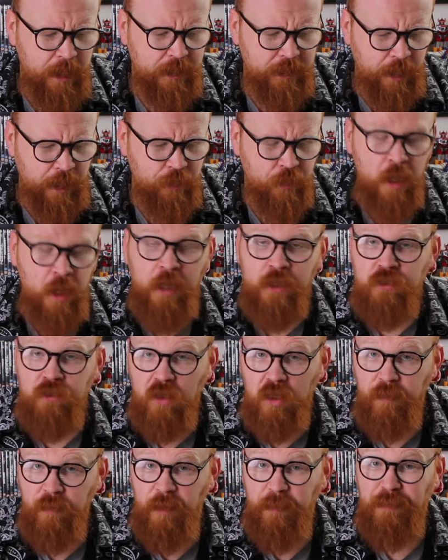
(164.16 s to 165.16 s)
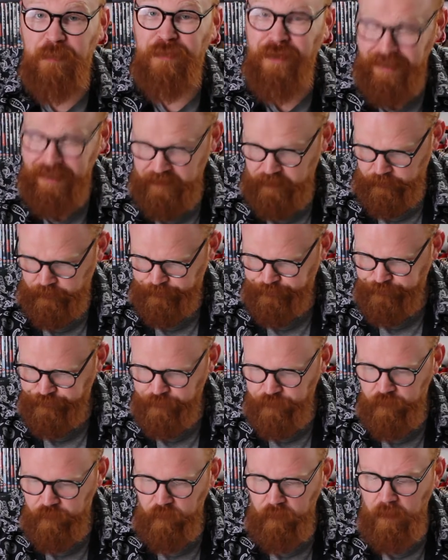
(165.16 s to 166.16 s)
Now, talking about pricing,
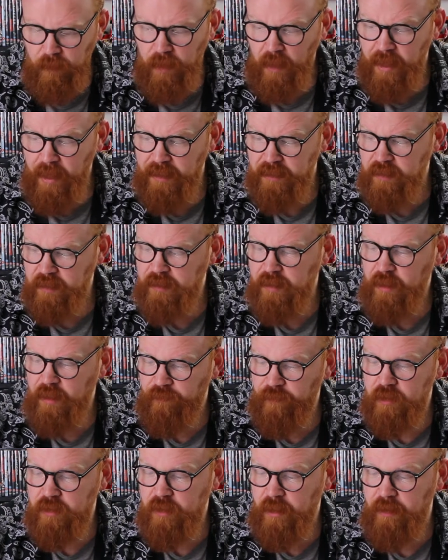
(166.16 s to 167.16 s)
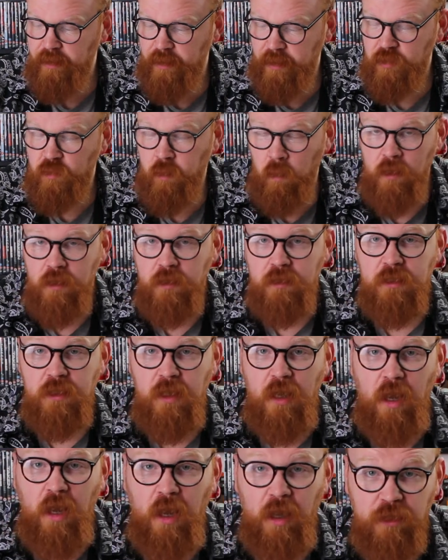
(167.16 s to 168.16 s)
as I said, originally this was
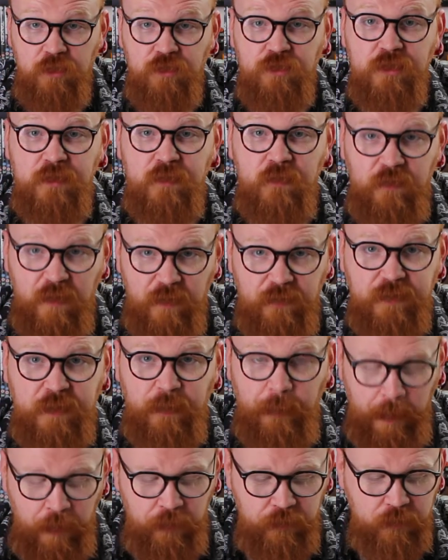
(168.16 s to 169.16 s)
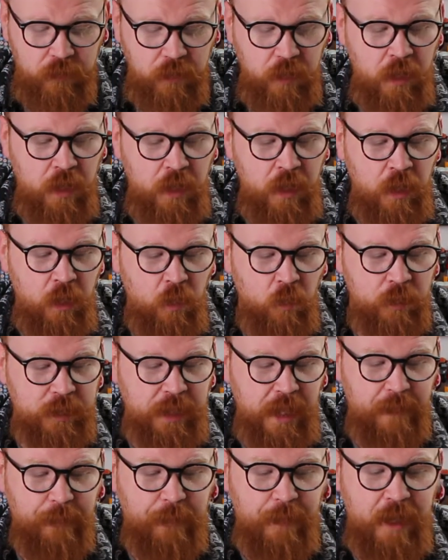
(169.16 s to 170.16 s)
£150. Would
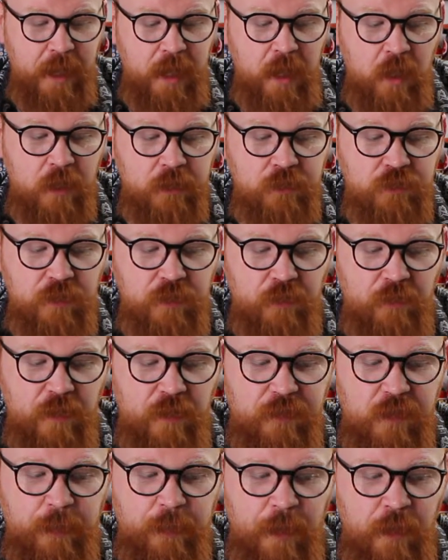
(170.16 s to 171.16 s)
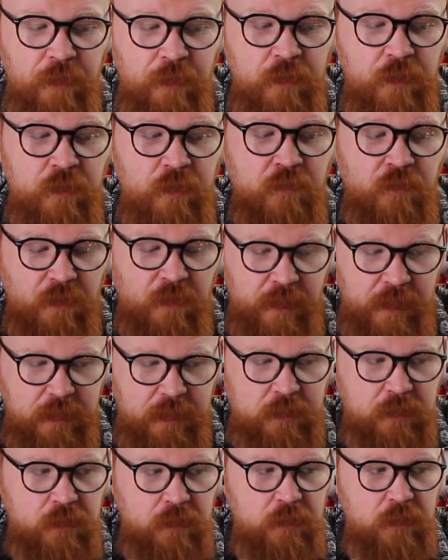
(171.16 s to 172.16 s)
I pay £150 for
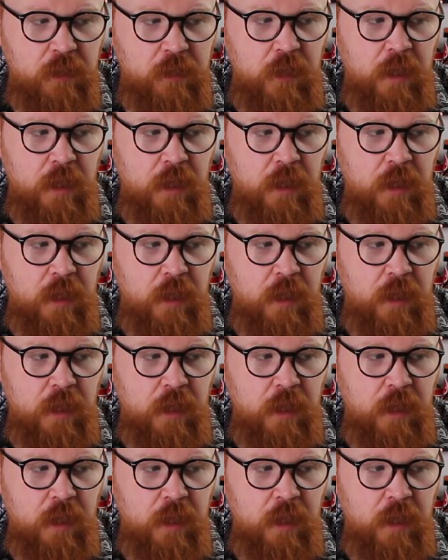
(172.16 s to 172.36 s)
this?